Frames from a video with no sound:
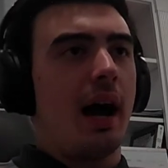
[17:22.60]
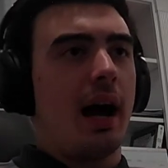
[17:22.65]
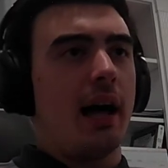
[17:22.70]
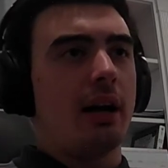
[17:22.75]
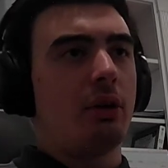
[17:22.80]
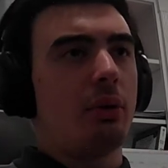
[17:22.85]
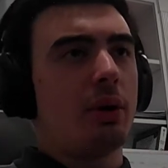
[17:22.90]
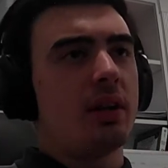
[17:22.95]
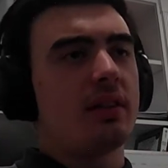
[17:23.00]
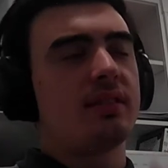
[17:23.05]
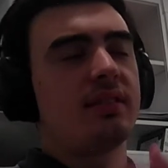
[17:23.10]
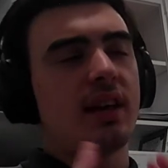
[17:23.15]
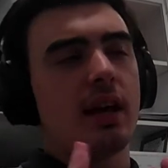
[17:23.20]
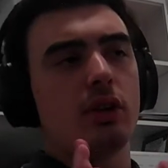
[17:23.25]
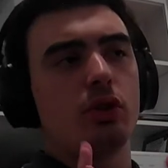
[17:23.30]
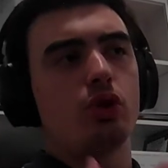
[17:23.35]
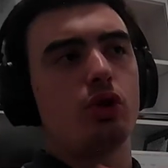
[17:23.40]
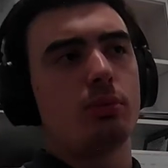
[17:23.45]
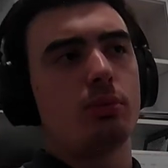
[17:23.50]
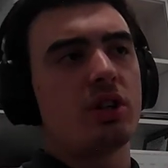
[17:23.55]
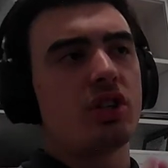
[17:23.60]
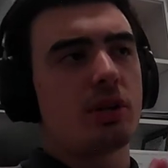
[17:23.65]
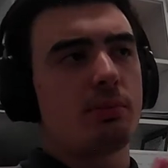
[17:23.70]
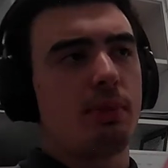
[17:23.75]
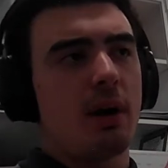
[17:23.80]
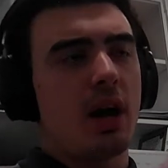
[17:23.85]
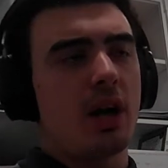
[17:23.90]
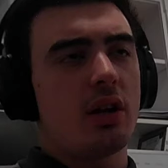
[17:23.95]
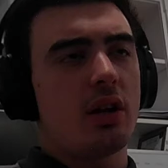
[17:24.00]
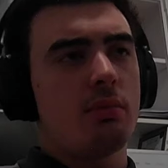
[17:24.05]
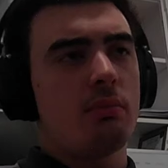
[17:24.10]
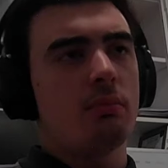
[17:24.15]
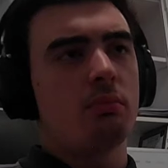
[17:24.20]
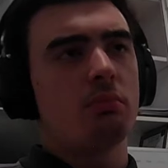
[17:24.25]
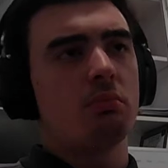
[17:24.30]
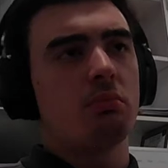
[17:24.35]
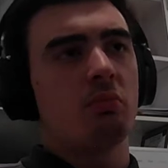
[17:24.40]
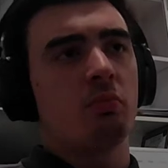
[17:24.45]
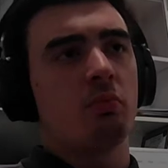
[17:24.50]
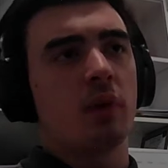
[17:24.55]
I don't want to say too much about him.
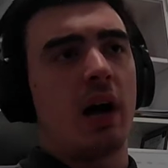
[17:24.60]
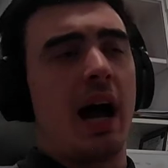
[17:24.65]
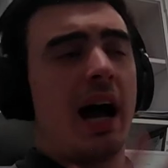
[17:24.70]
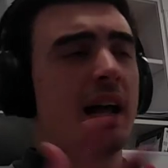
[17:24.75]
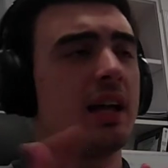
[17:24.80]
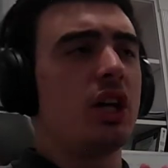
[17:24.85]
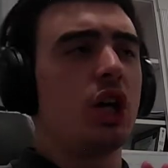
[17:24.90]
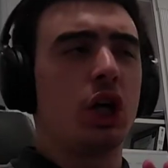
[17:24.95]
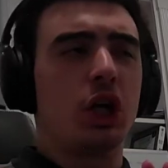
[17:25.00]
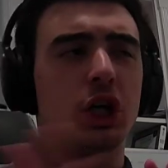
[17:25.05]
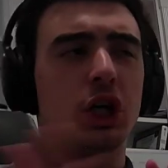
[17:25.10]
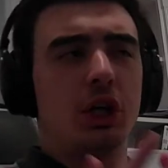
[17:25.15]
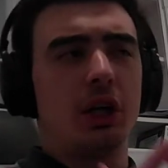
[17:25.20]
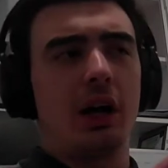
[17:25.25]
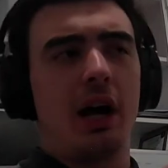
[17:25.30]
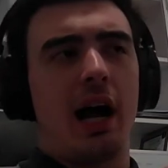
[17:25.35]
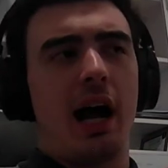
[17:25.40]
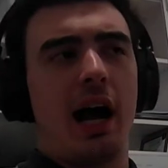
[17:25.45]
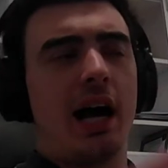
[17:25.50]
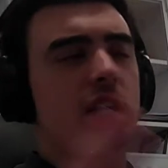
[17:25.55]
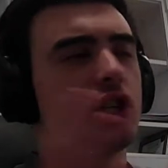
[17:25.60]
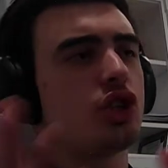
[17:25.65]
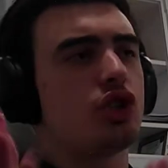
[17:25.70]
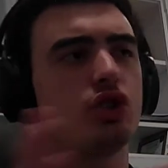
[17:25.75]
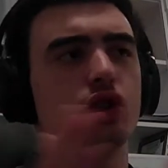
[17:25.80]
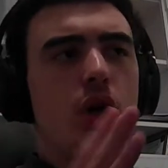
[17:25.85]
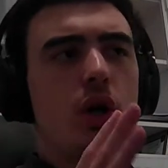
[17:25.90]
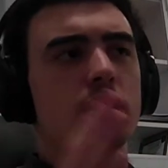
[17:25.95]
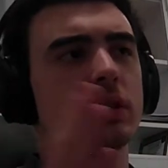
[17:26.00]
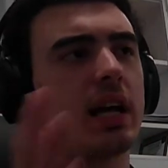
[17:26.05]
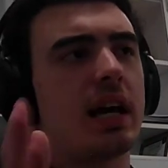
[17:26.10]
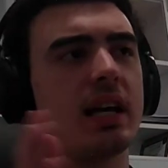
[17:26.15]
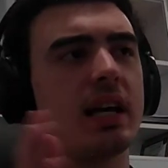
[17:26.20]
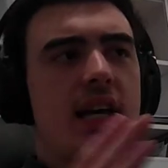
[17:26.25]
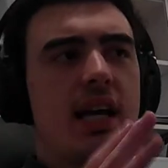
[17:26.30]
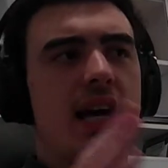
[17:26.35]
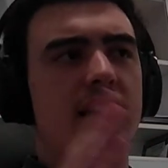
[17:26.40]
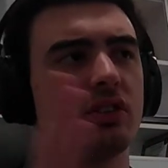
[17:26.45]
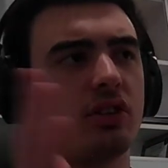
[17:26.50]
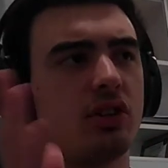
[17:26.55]
I I just know that
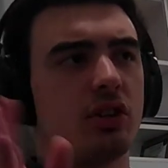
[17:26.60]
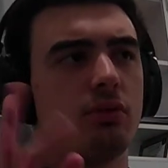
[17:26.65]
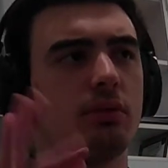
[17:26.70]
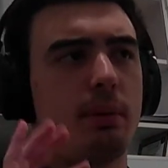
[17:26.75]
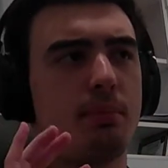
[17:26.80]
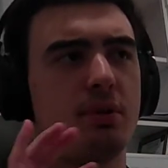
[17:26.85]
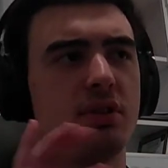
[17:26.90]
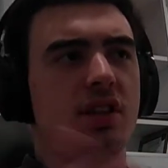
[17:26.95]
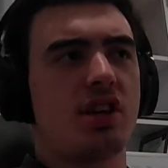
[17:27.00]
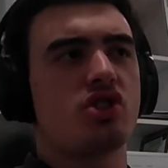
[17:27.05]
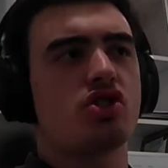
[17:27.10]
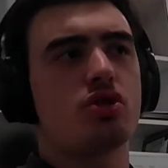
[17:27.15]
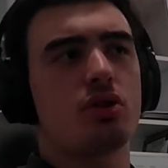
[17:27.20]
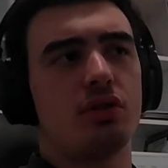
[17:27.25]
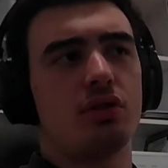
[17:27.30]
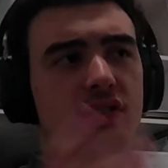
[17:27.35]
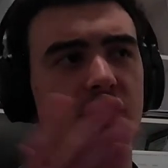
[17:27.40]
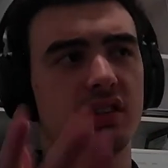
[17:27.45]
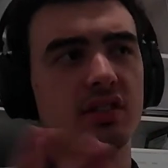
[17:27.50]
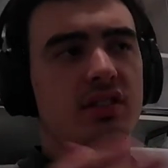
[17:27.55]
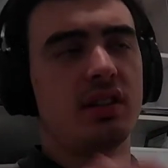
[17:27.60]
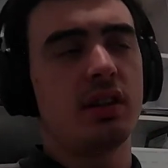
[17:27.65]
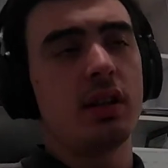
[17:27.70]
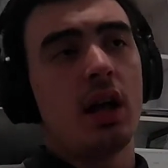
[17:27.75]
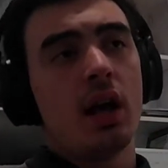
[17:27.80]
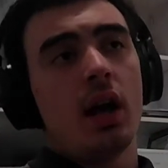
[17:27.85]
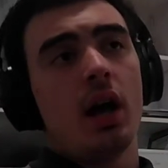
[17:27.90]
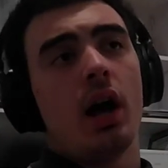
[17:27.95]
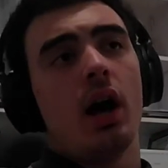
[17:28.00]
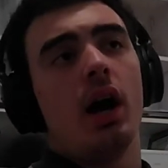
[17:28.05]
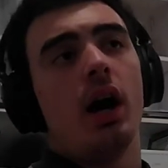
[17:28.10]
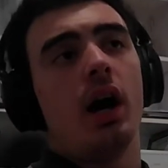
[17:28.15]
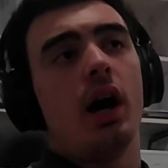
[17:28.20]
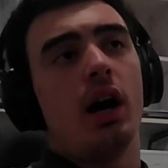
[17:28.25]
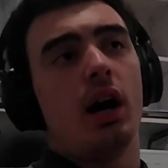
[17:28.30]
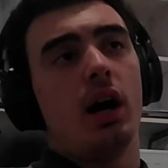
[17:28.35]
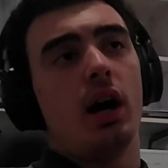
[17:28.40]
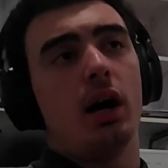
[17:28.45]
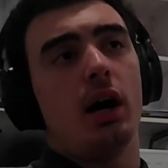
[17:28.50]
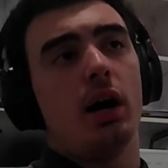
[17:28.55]
he has a good reputation on 16.
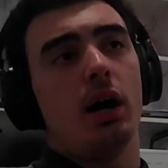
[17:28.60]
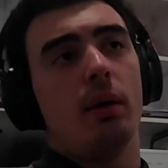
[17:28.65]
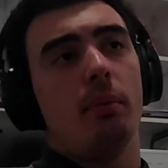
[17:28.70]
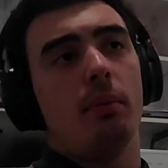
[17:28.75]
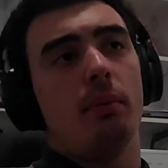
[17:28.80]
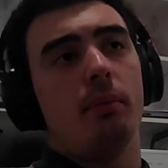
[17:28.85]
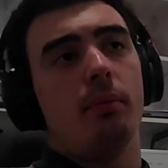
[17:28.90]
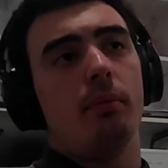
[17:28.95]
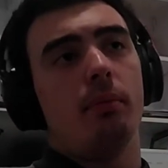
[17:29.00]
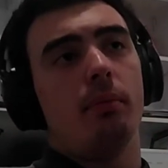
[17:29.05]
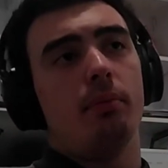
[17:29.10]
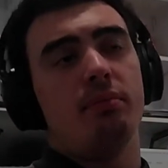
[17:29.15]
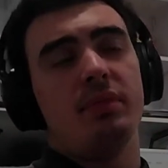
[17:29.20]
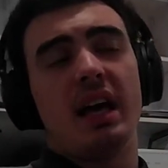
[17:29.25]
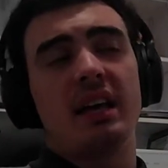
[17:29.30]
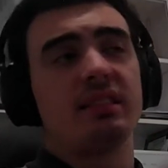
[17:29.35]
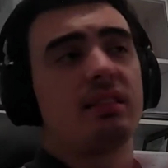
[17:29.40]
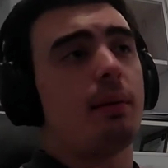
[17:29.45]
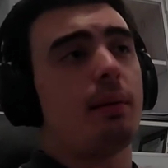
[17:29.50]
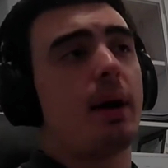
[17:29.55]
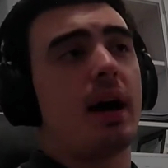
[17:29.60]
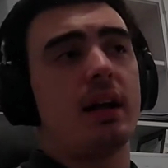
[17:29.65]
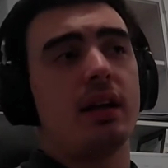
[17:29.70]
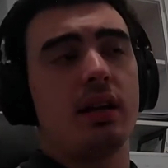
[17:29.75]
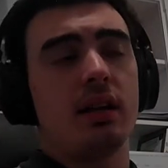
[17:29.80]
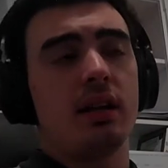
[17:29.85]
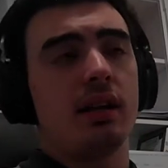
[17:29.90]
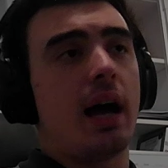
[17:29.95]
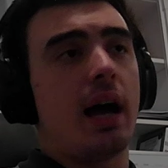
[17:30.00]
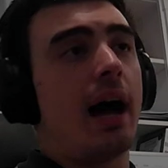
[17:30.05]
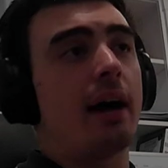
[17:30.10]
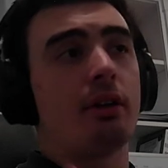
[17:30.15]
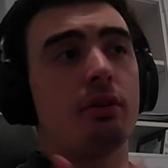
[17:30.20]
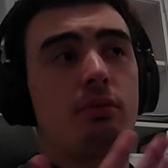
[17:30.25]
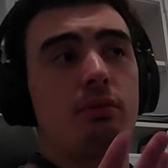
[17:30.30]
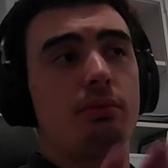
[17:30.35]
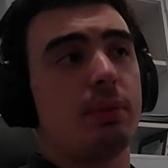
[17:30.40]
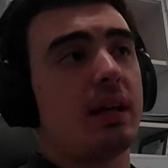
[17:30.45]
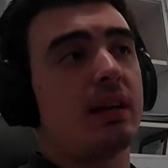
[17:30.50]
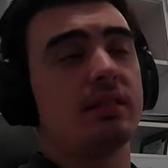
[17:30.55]
Uh, that's about it. I
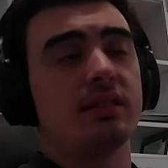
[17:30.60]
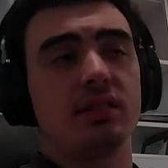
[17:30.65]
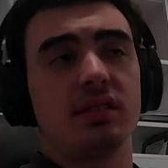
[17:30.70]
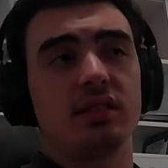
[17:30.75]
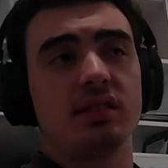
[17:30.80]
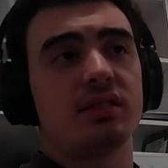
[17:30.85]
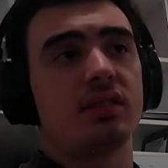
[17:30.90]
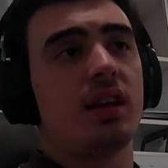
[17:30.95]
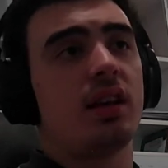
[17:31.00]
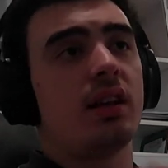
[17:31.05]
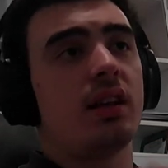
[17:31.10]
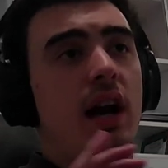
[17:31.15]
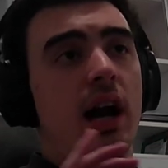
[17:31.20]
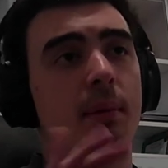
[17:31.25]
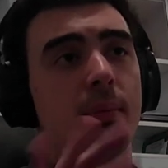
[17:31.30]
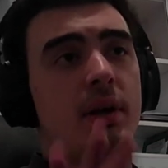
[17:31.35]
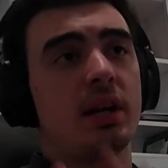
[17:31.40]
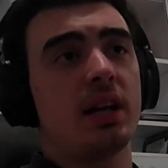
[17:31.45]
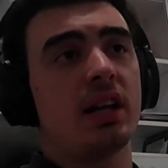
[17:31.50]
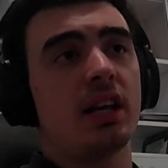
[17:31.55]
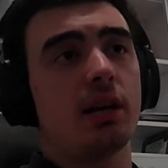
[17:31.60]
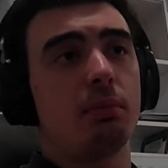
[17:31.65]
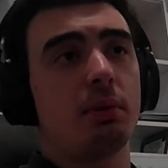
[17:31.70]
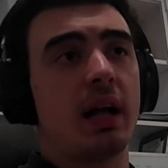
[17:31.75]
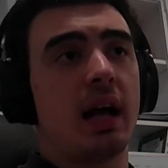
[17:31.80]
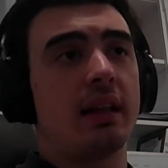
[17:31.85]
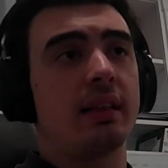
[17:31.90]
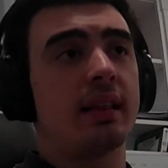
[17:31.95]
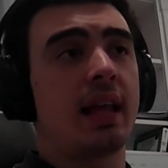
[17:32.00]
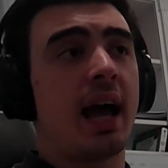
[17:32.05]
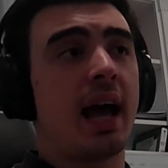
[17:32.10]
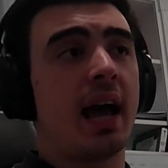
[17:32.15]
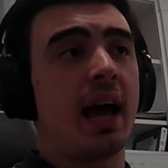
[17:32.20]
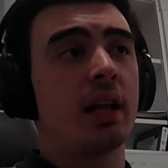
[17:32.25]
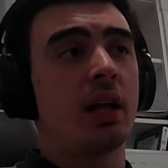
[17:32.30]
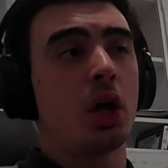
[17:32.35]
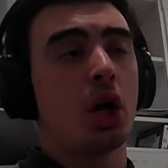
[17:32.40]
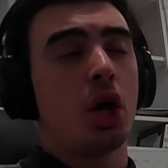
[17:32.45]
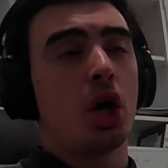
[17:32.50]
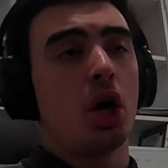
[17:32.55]
don't play 16. I'm gonna keep it at that.